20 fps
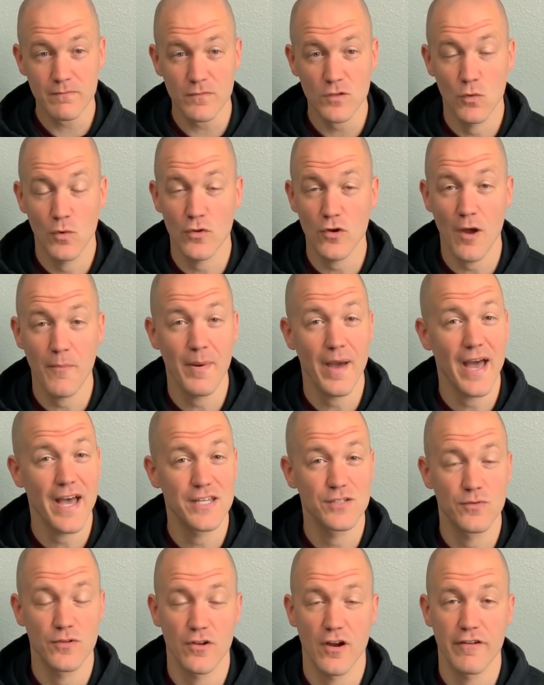Whether I
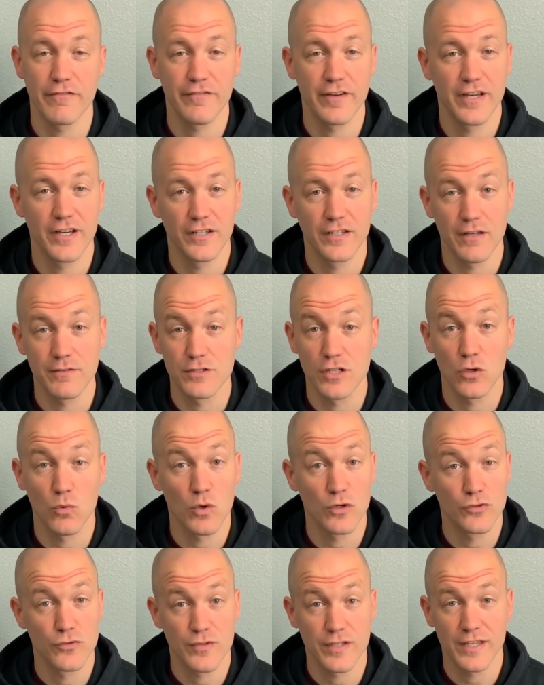passed, whether I failed, I was going to
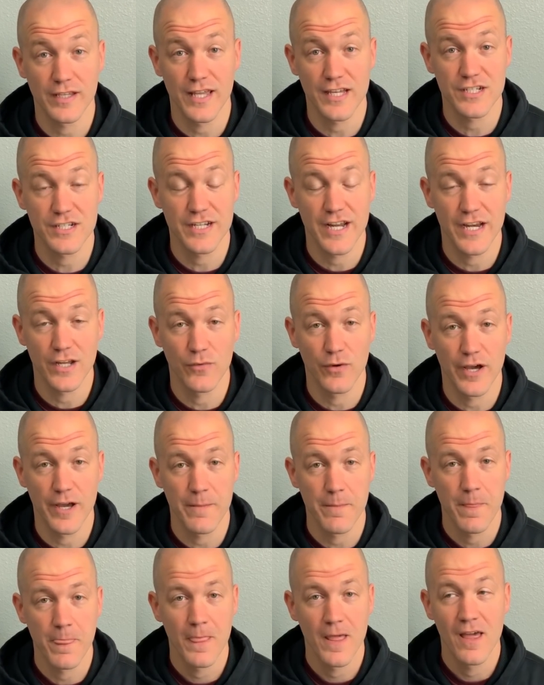work through the election anyway.
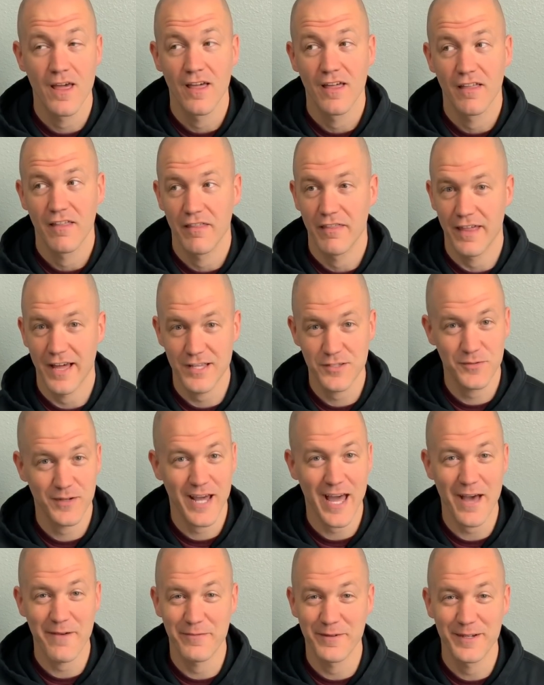That's what
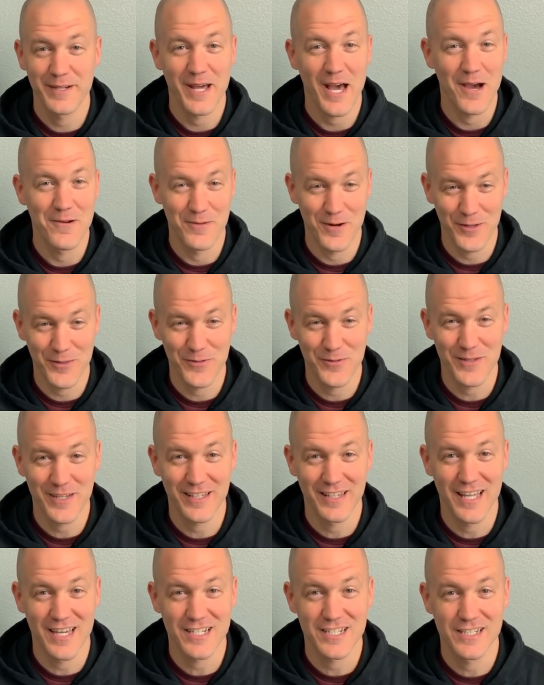happened. I worked through the
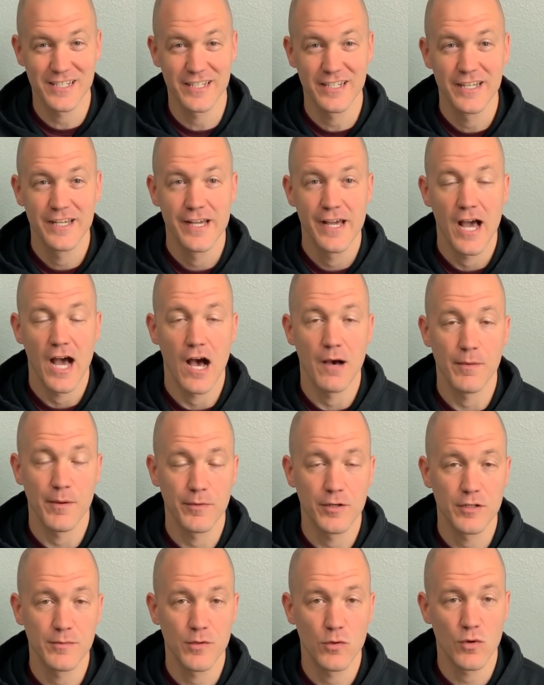election. I'm
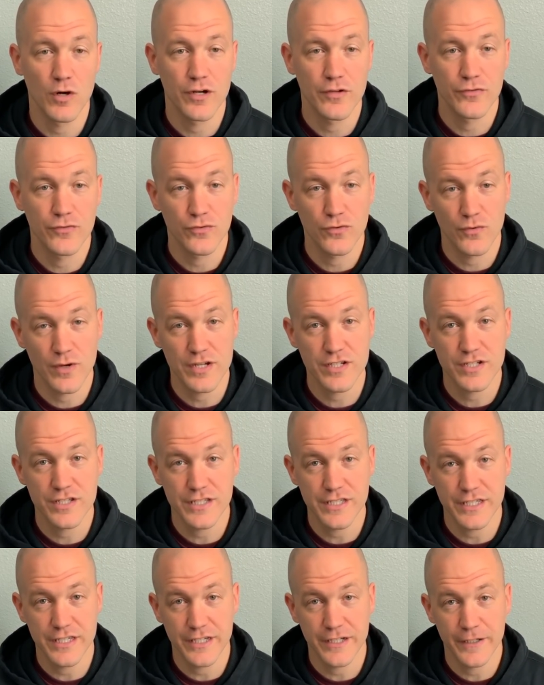going to be working through the rest of the
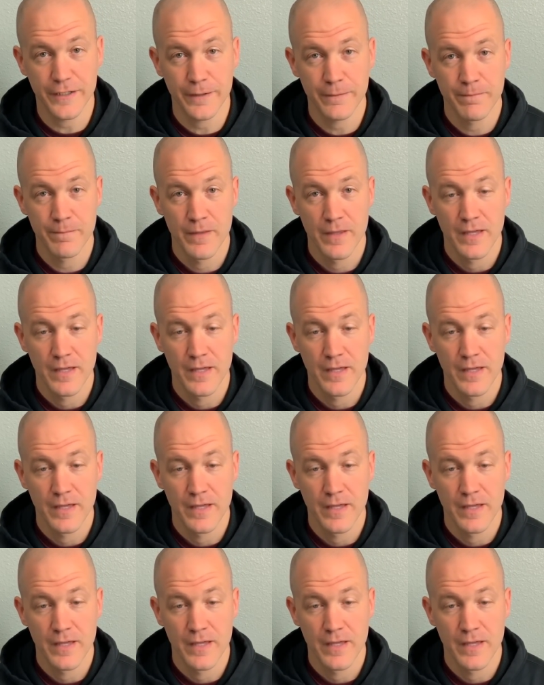year,